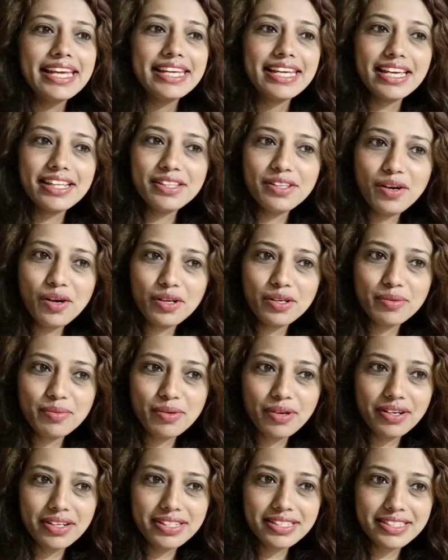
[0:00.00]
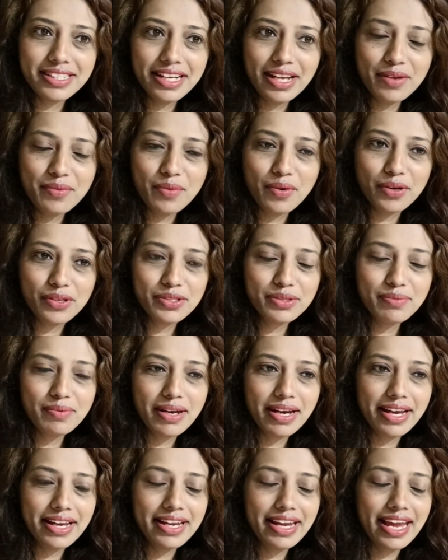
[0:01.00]
get the order products that I want to
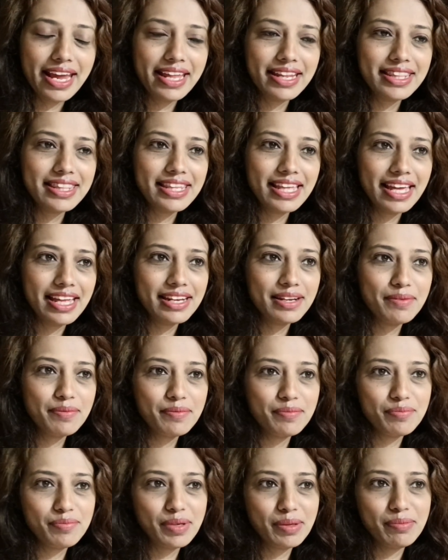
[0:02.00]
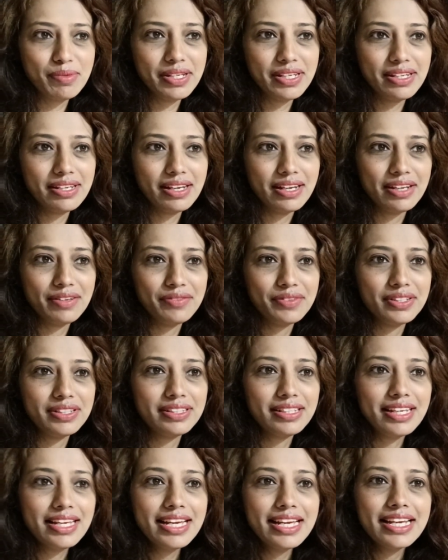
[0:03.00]
buy and then maybe I will